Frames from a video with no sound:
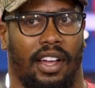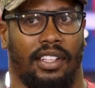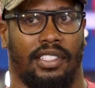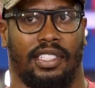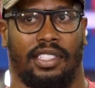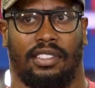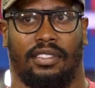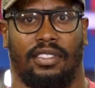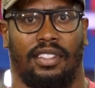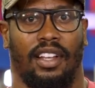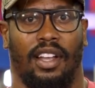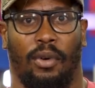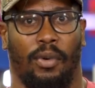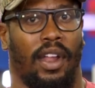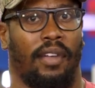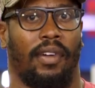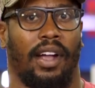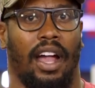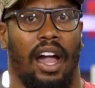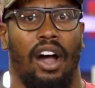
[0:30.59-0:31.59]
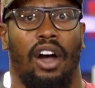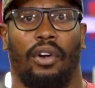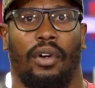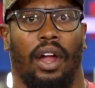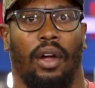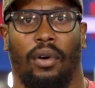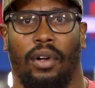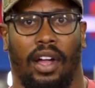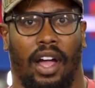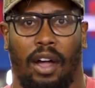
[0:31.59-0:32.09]
I just, whenever I got hungry,
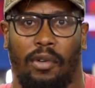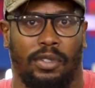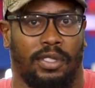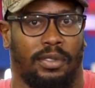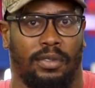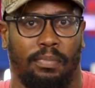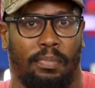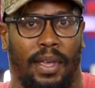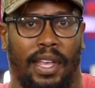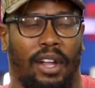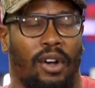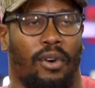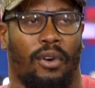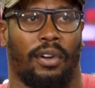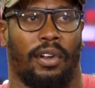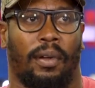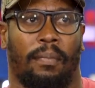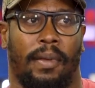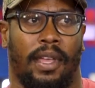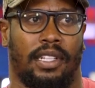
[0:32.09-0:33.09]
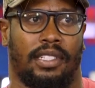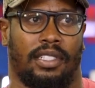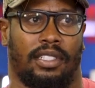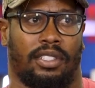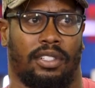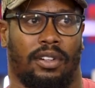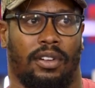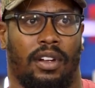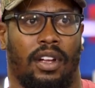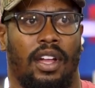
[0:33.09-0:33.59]
I was big on ordering pizza,
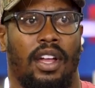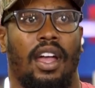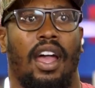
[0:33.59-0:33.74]
so